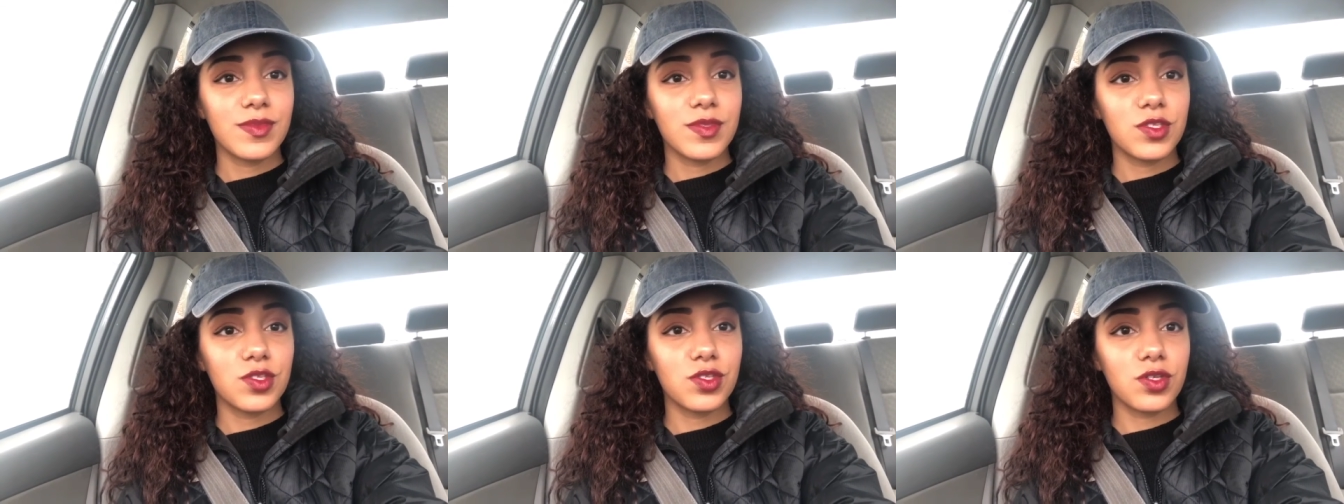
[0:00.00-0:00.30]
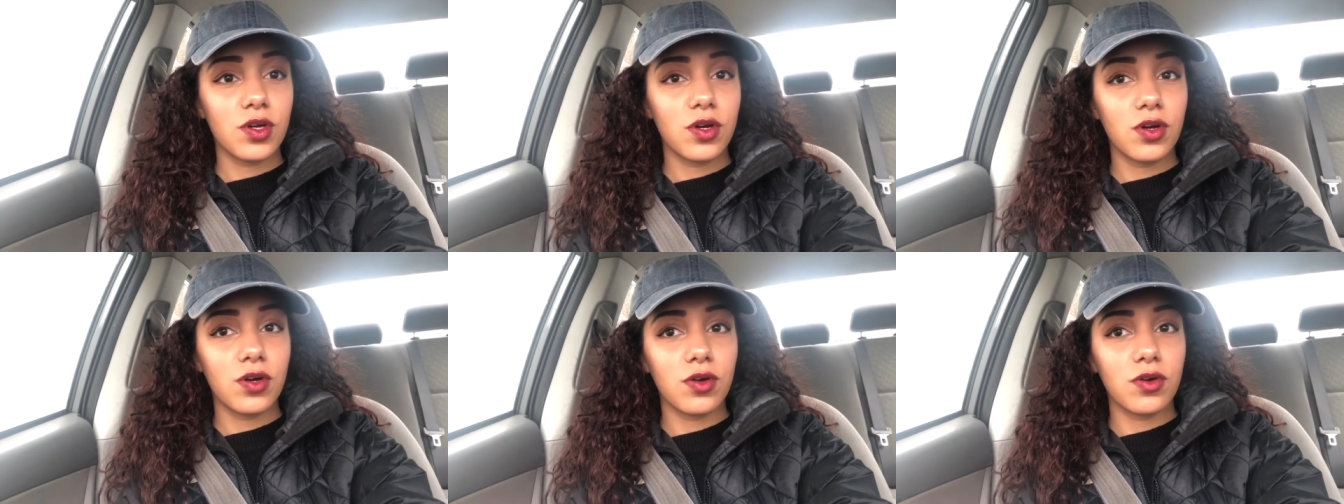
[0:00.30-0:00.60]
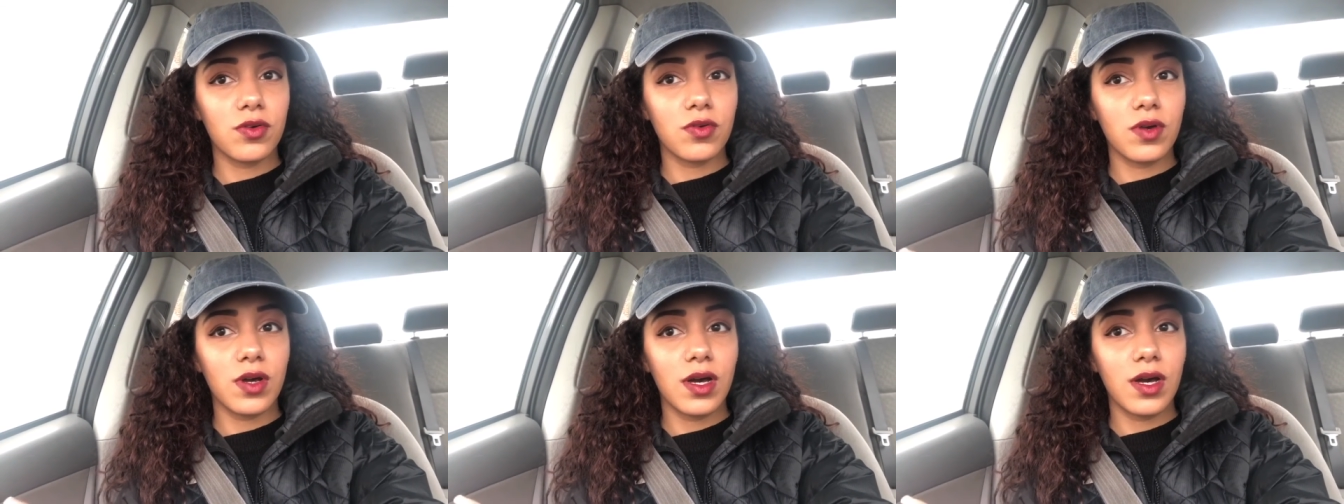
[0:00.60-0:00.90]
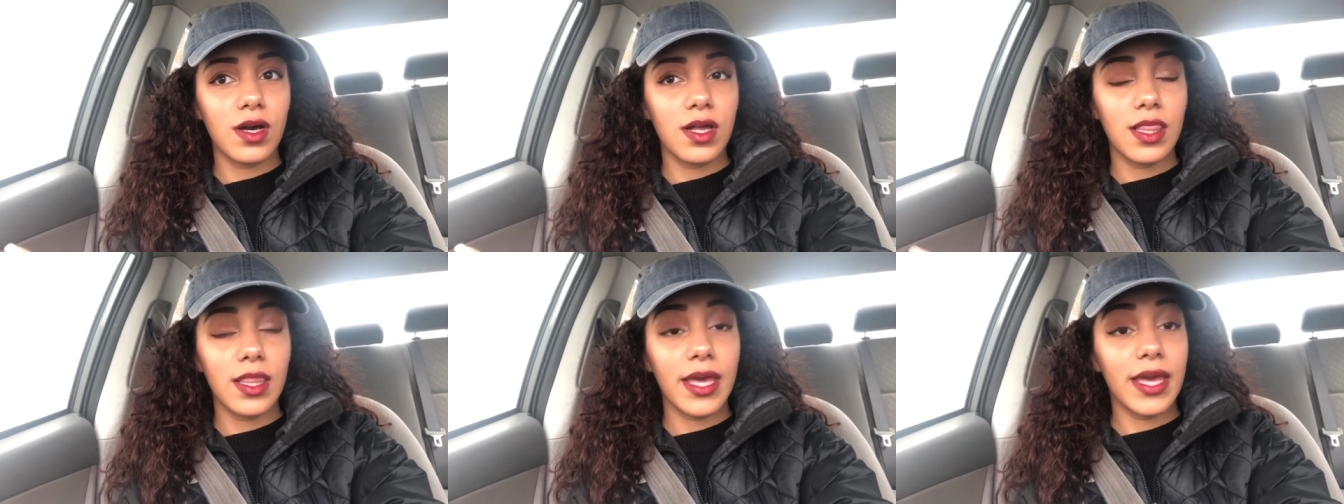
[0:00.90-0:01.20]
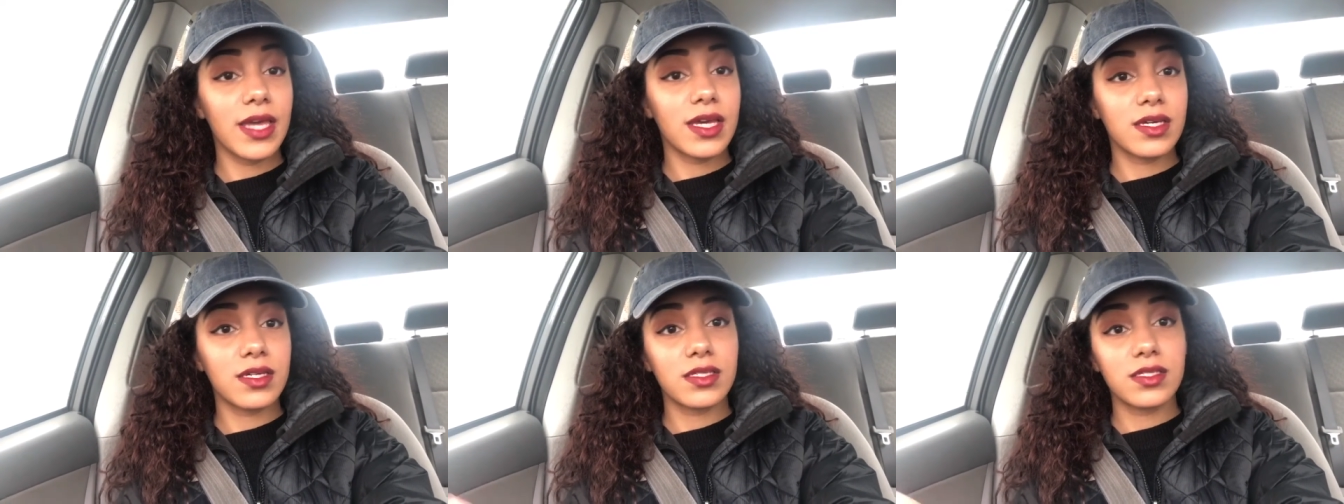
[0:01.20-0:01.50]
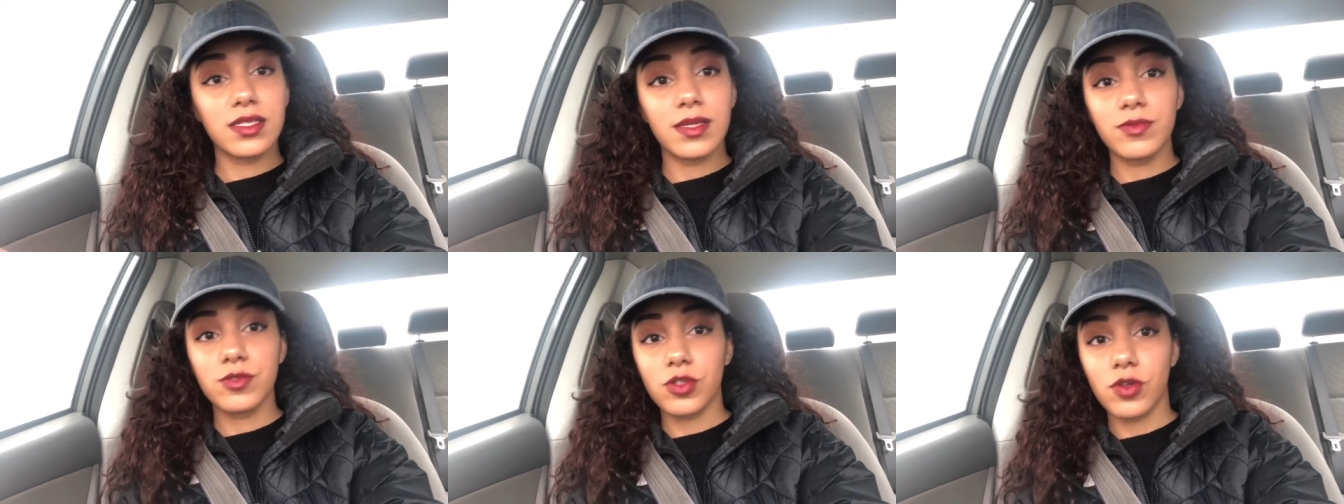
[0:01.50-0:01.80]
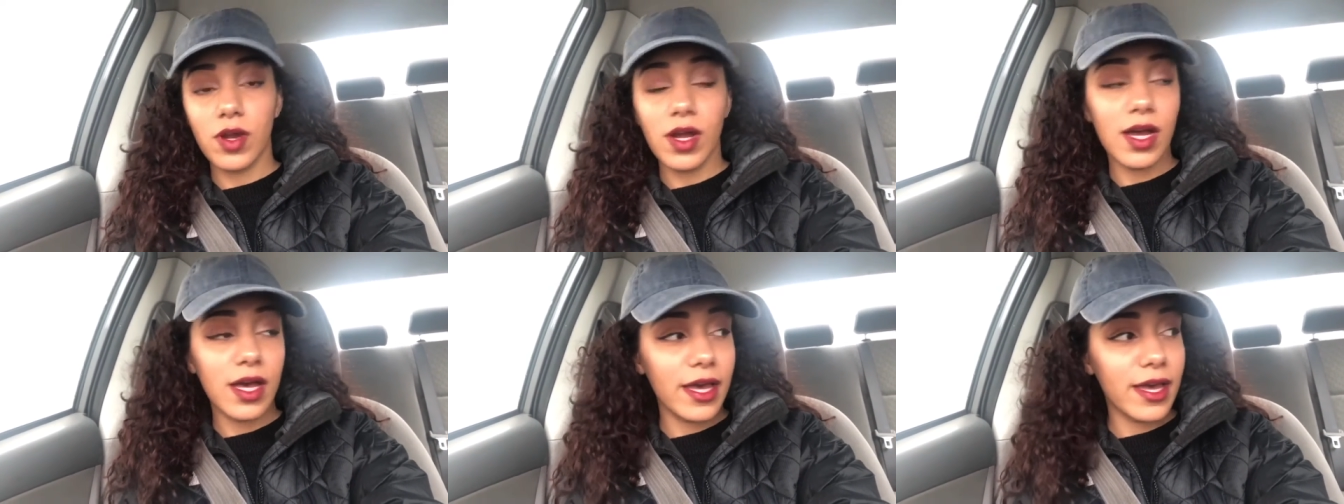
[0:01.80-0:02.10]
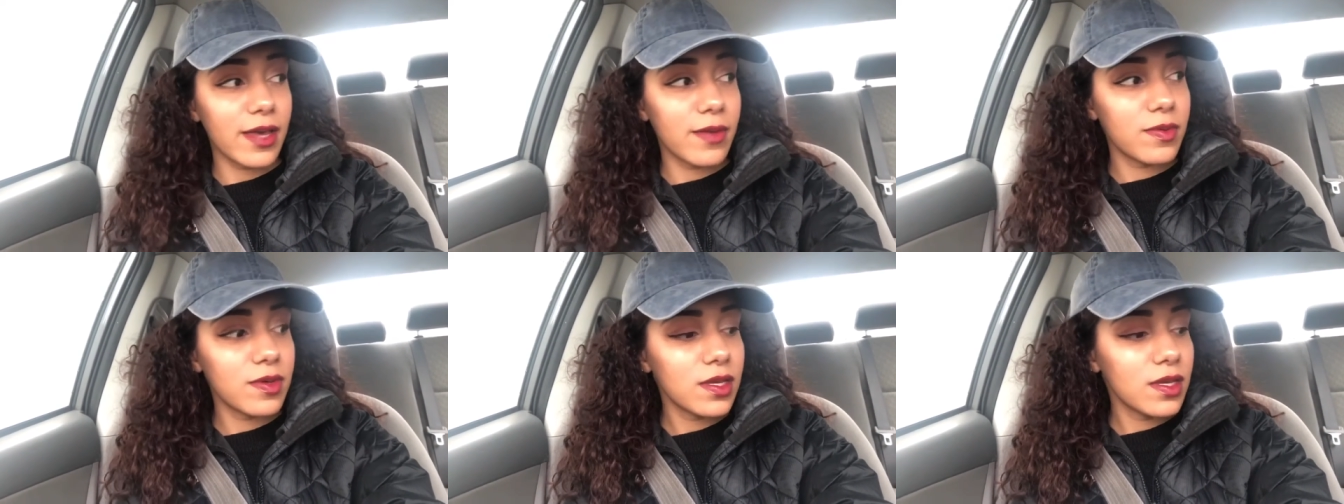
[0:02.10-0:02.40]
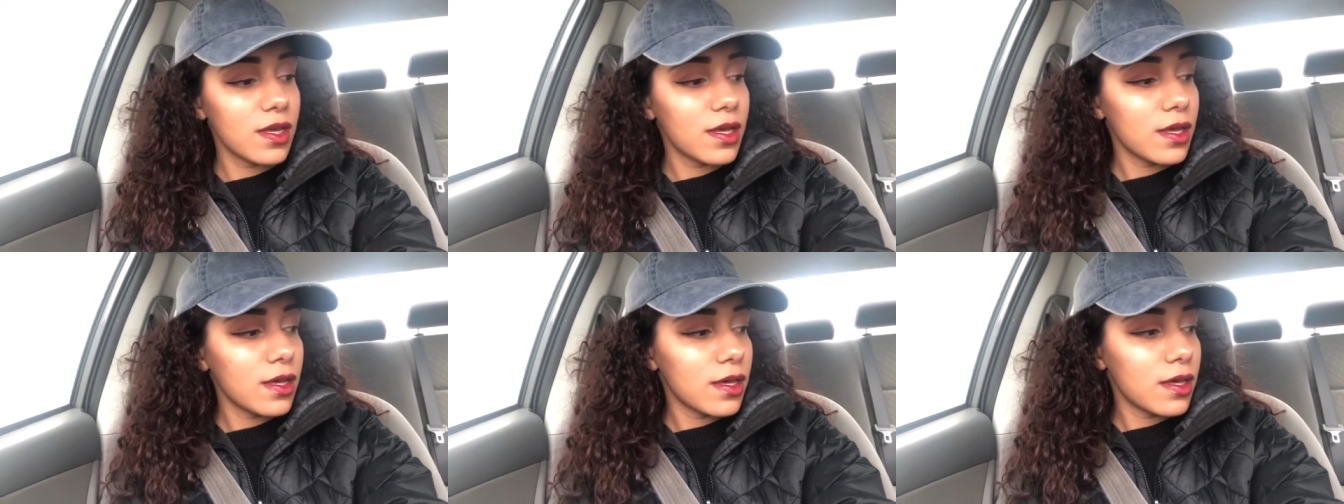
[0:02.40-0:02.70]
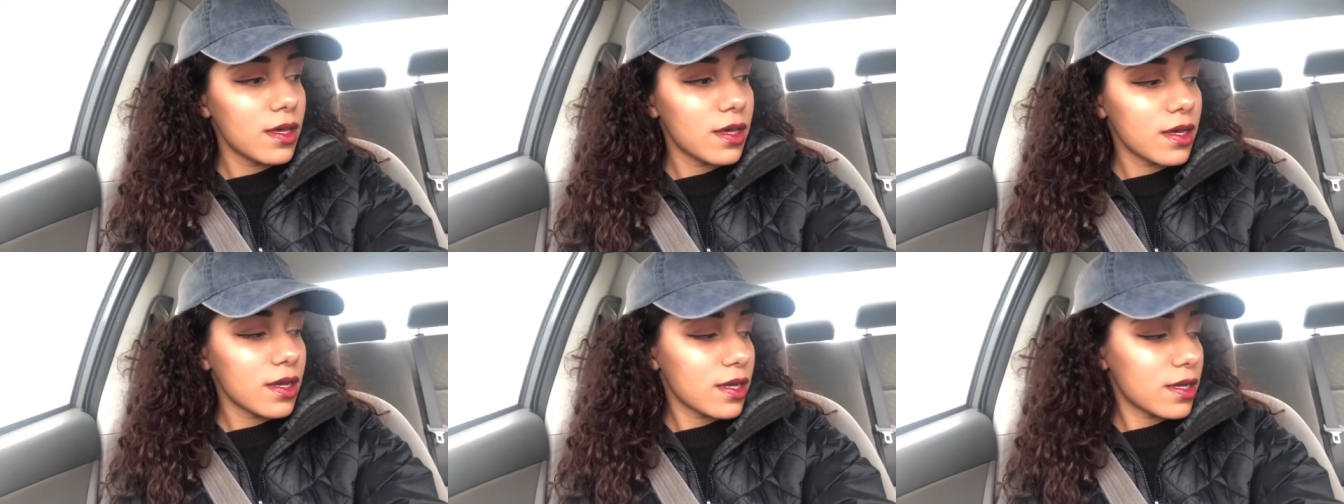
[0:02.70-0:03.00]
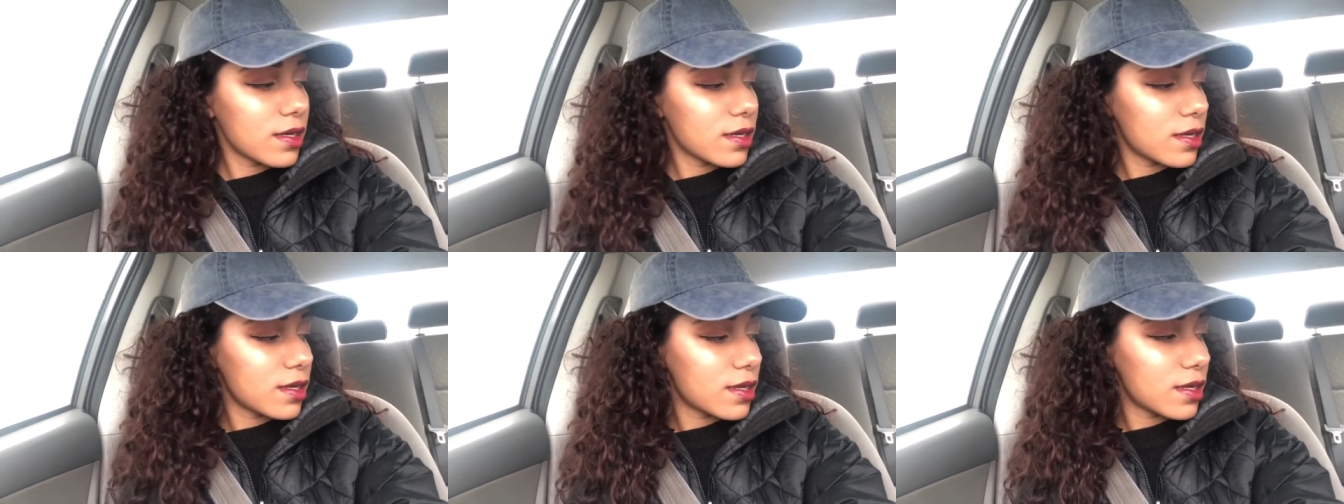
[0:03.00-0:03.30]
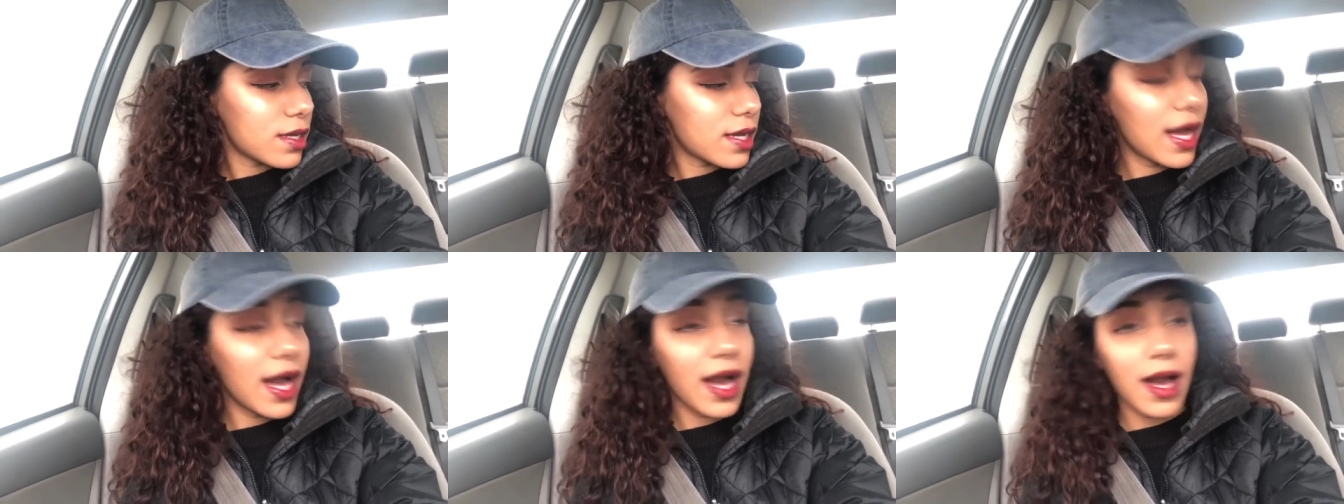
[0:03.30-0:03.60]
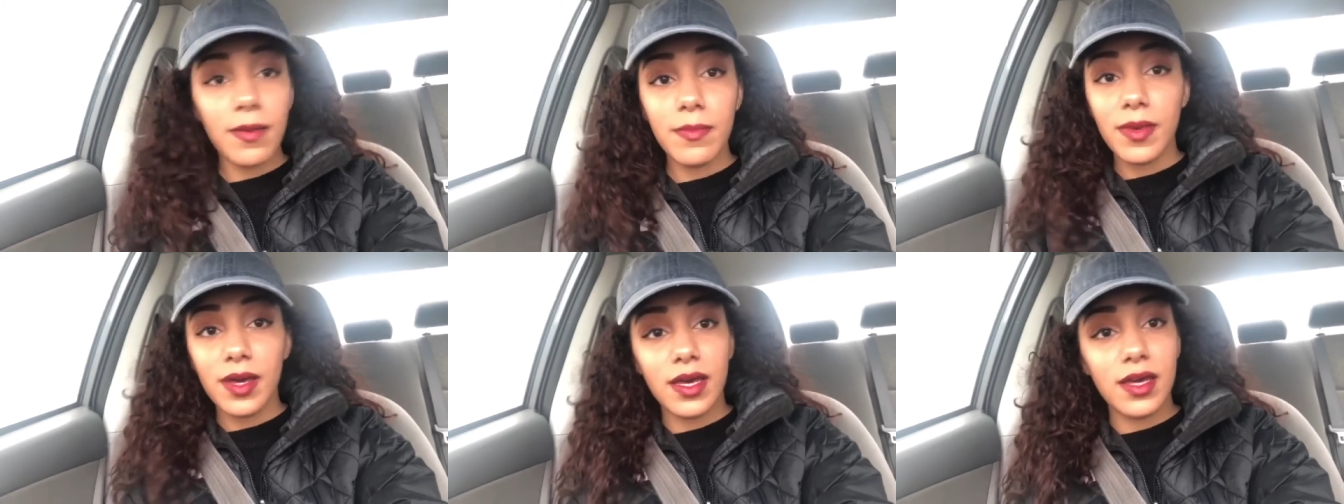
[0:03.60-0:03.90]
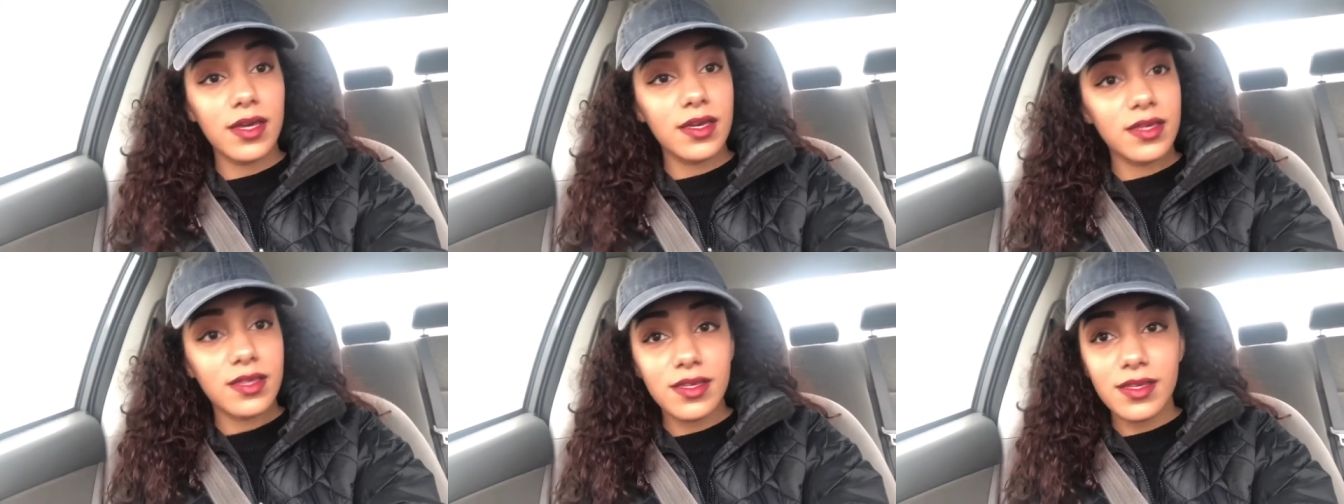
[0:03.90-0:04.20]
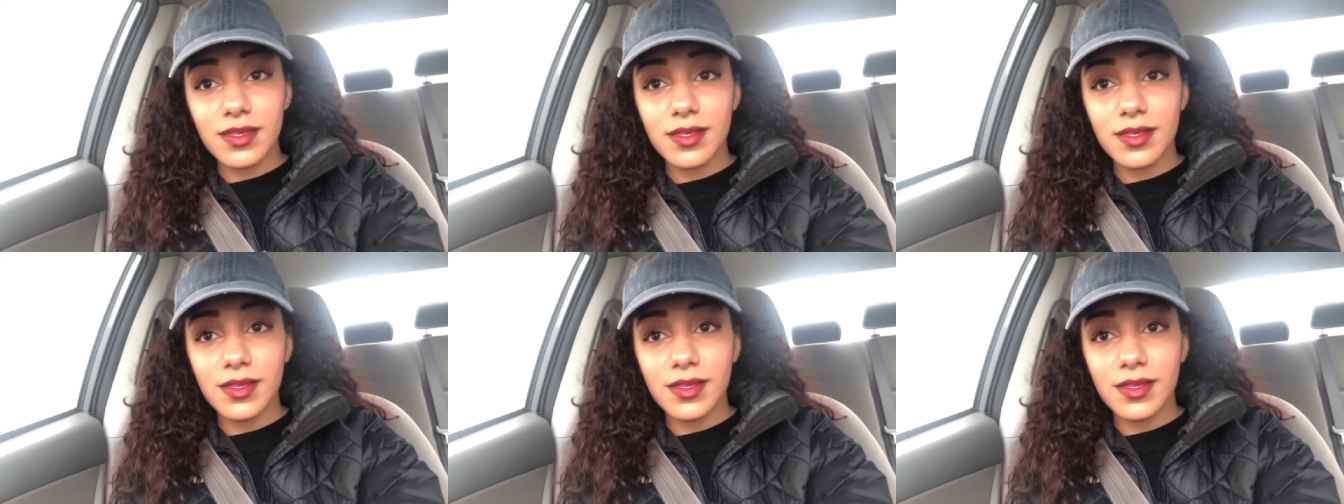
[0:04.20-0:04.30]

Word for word: So, uh, like, subscribe, comment.